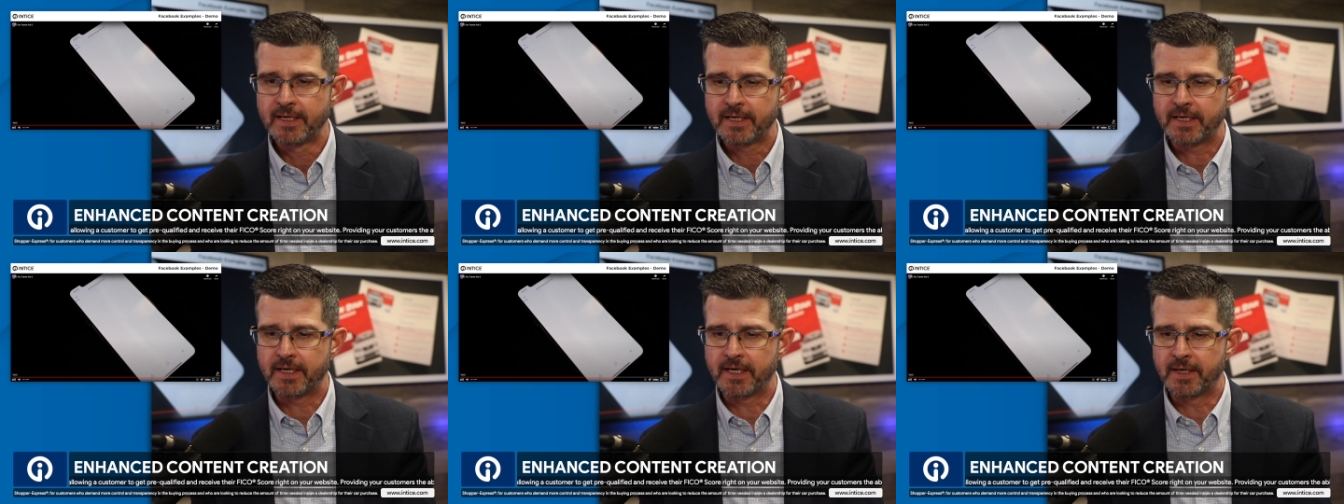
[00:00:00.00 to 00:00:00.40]

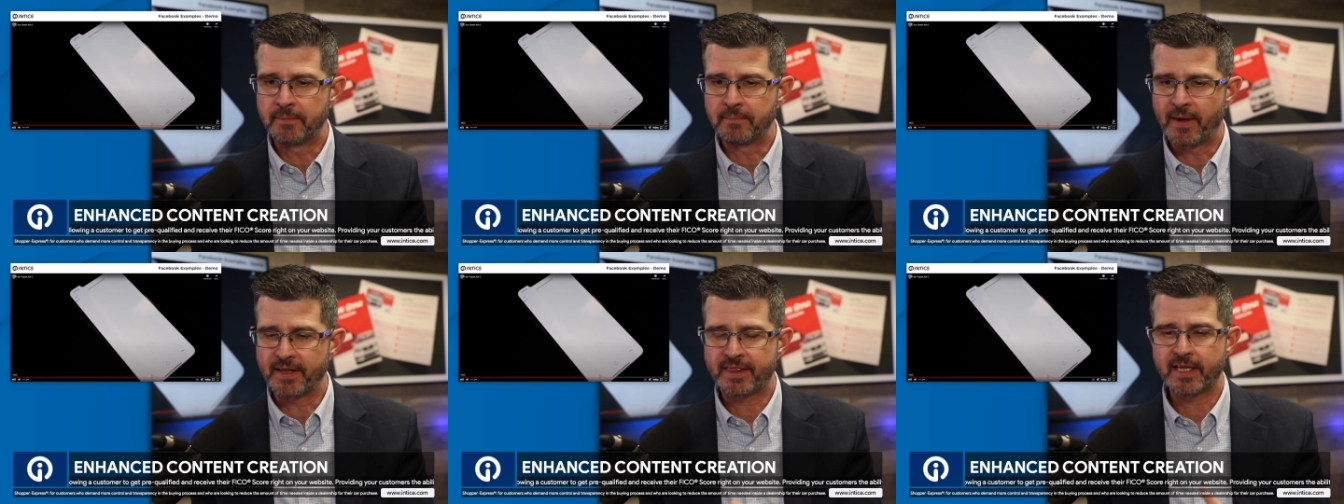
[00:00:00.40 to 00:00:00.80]

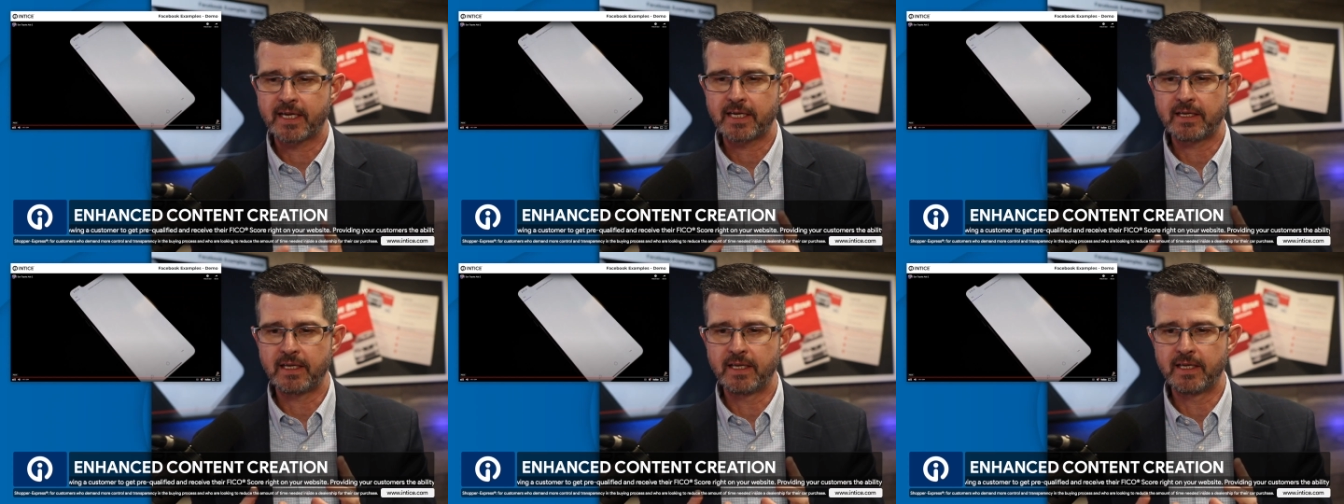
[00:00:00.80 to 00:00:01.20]
I
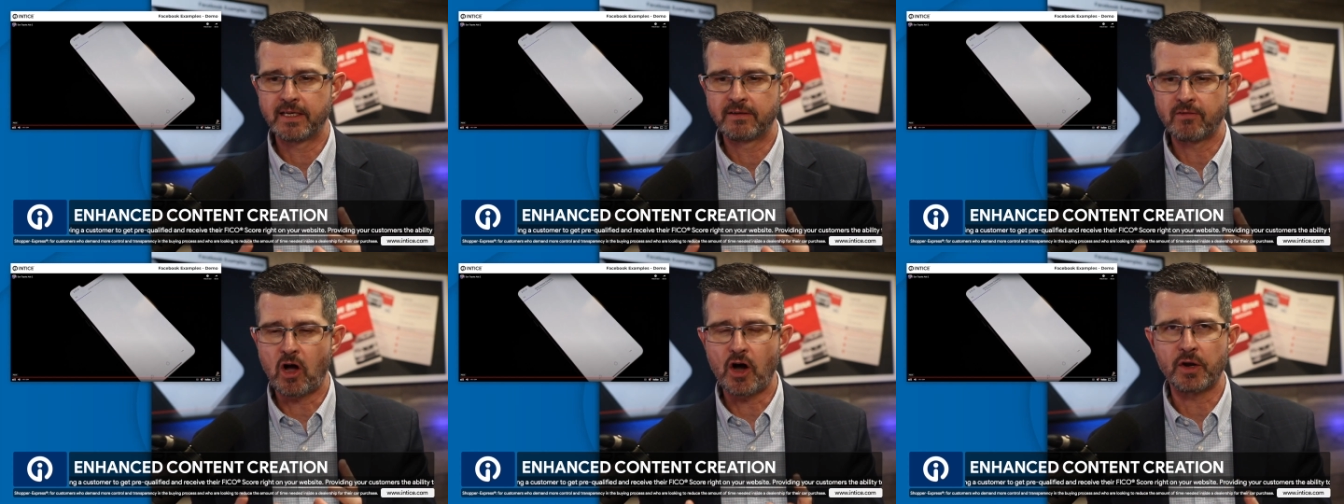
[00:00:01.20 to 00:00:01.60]
think
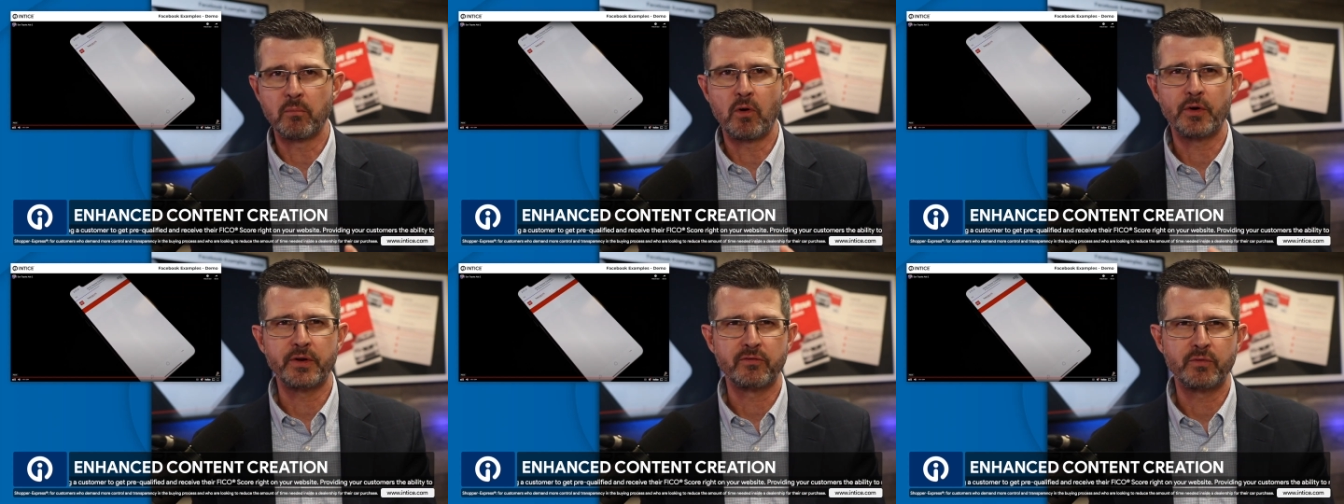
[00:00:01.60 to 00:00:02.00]
in
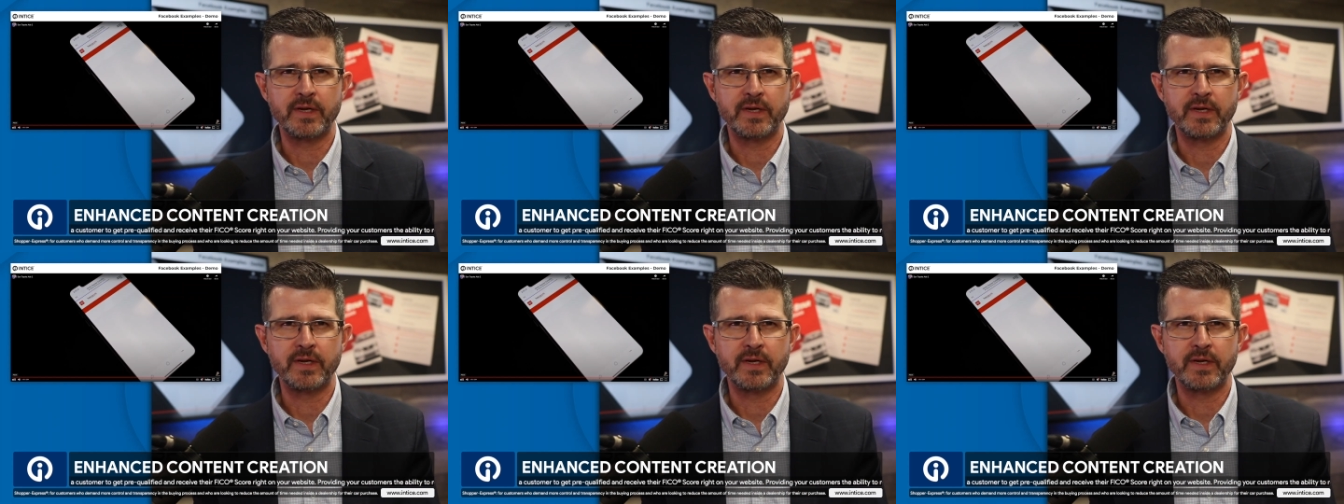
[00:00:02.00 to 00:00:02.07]
automotive,